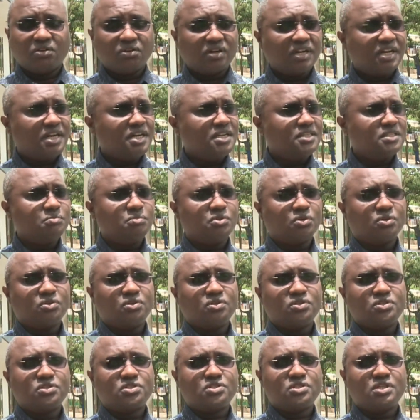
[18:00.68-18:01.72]
organs,
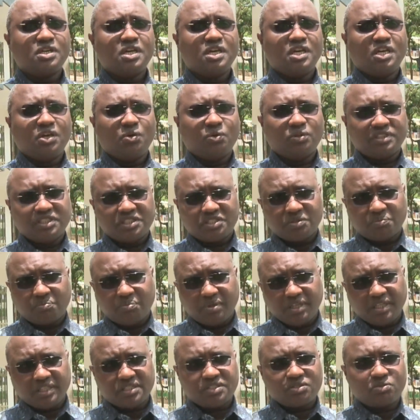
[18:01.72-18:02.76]
because we want this
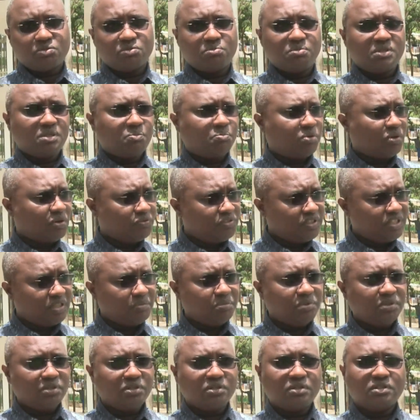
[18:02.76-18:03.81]
place to be
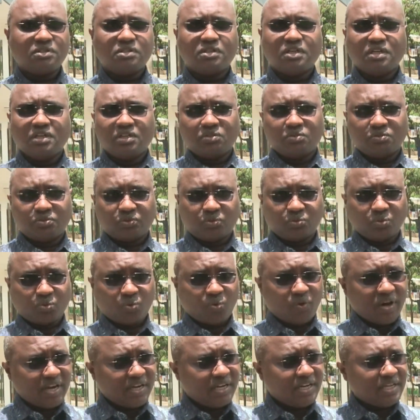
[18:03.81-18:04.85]
profitable to
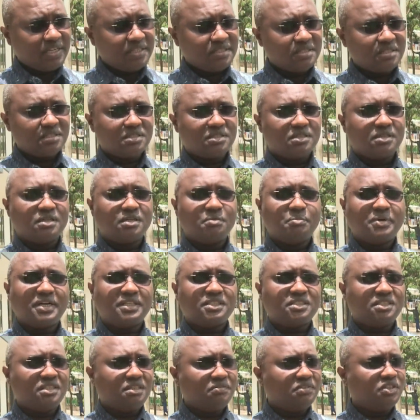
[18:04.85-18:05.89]
Rwandans,
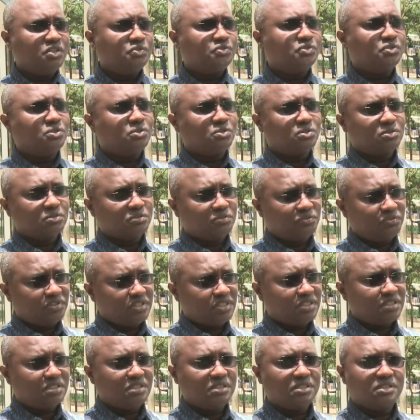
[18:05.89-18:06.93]
but even for
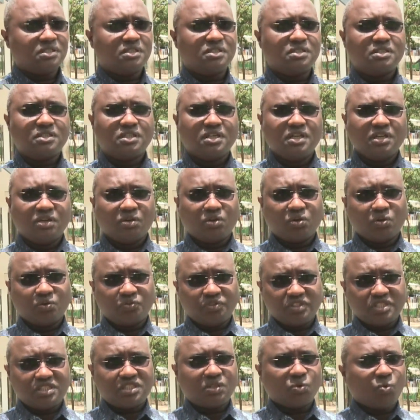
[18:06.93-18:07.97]
visiting or
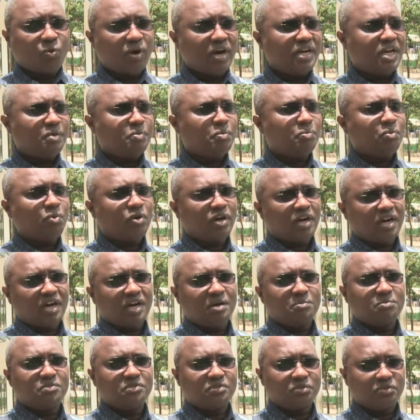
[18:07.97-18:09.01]
visiting Rwanda, people
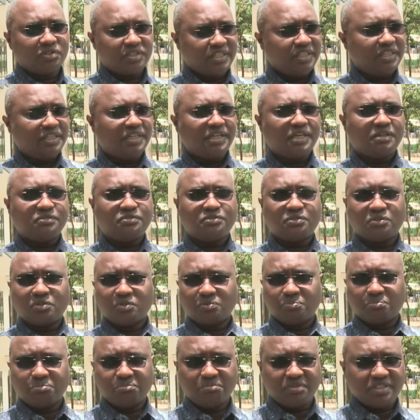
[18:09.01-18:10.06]
come here
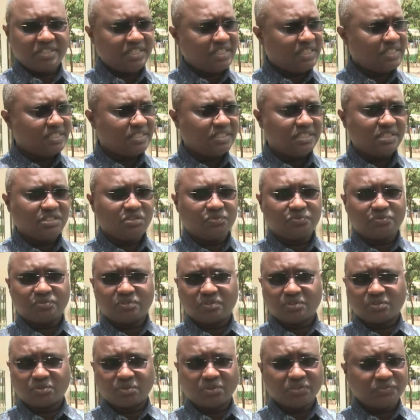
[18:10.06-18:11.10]
for businesses,
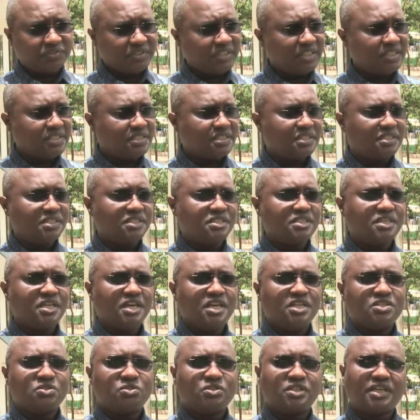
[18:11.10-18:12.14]
for conferences,
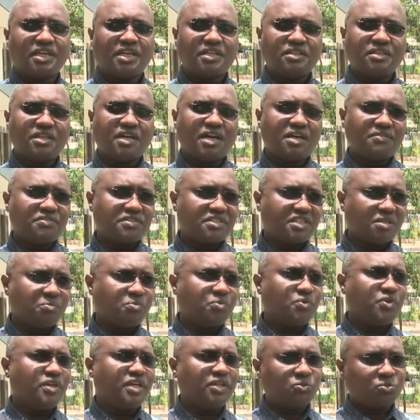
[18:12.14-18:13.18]
so they can have
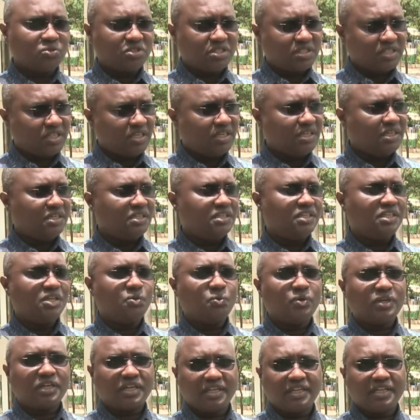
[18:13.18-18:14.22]
somewhere to stay in the
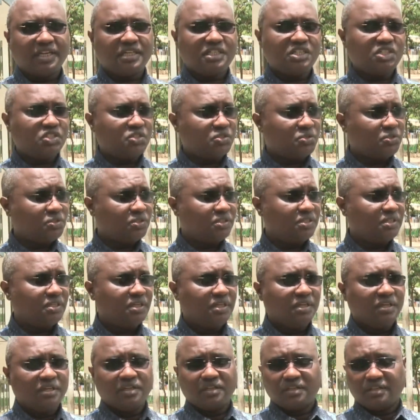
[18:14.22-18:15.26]
weekend and enjoy
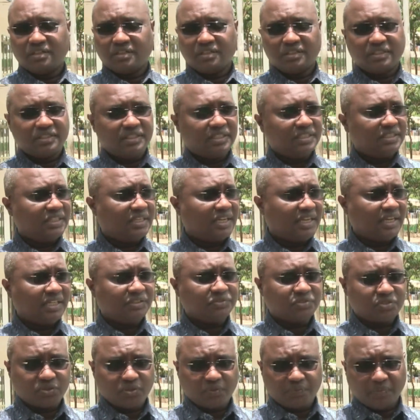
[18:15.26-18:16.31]
the
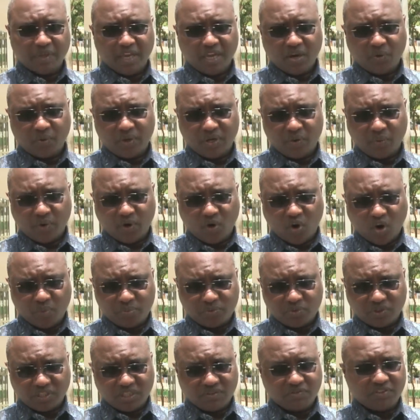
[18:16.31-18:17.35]
life. So we
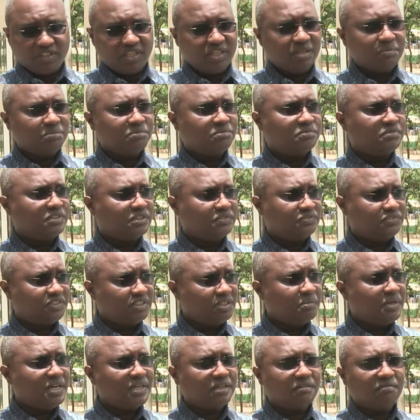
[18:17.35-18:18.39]
hope to give them a
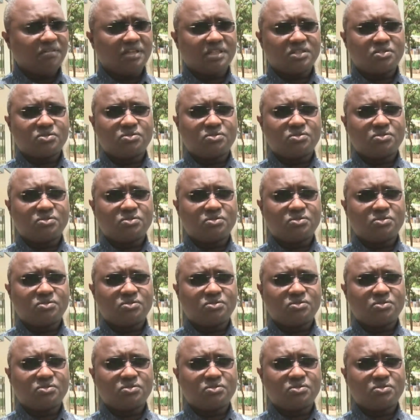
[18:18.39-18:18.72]
feedback very